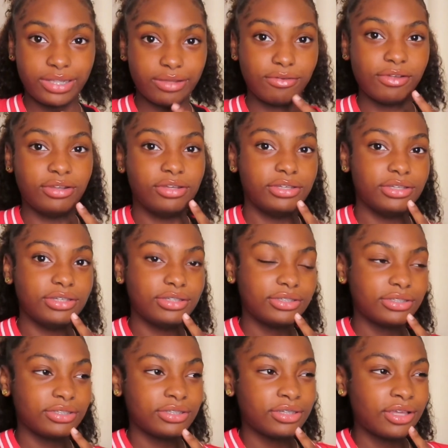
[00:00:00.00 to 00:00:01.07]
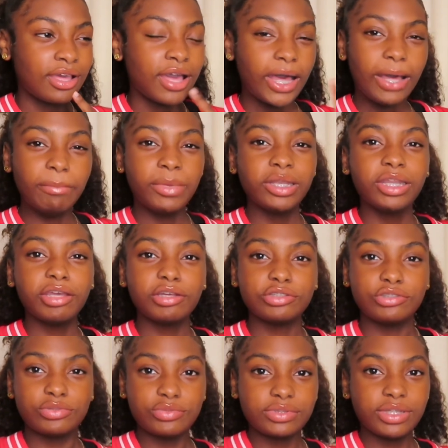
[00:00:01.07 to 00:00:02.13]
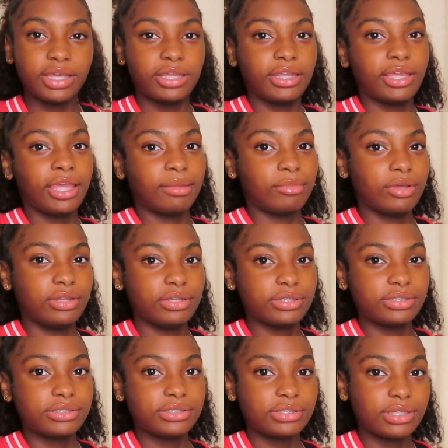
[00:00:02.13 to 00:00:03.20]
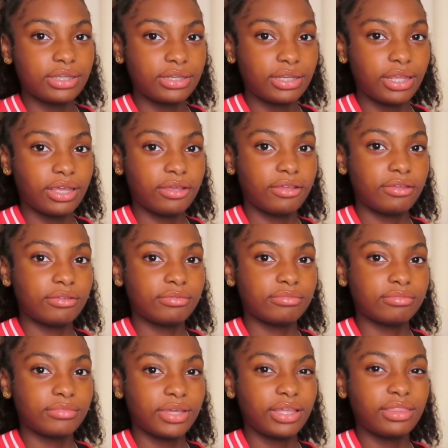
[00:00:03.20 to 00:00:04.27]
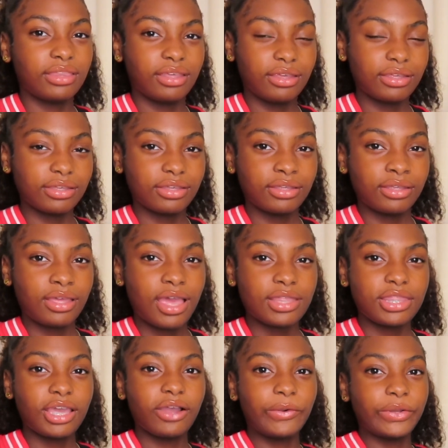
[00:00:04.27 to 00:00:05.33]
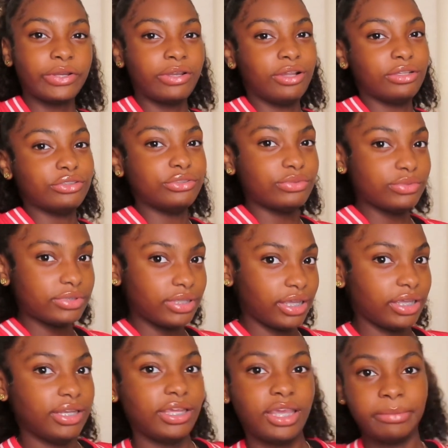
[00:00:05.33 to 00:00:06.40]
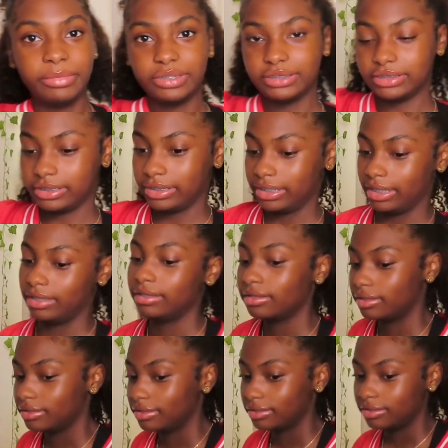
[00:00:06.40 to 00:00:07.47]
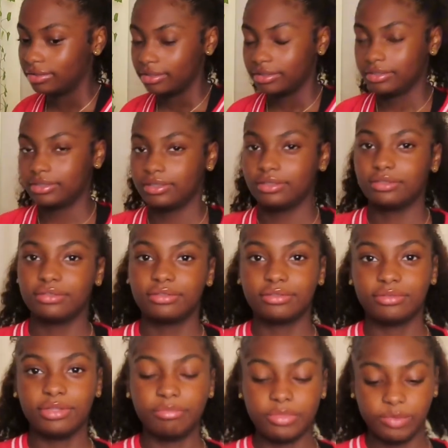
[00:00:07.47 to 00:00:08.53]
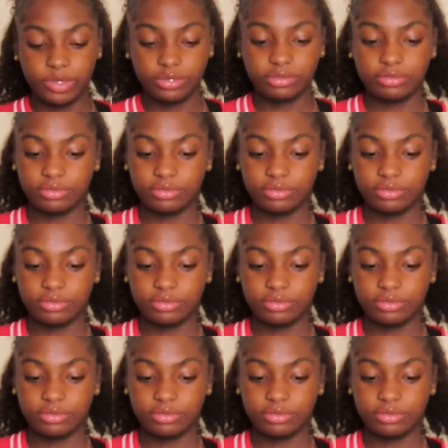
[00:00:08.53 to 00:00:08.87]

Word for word: it on a, a Monday or Tuesday and it came on a Sunday I think. I think I ordered it on Tuesday and it came on Sunday. Anyway.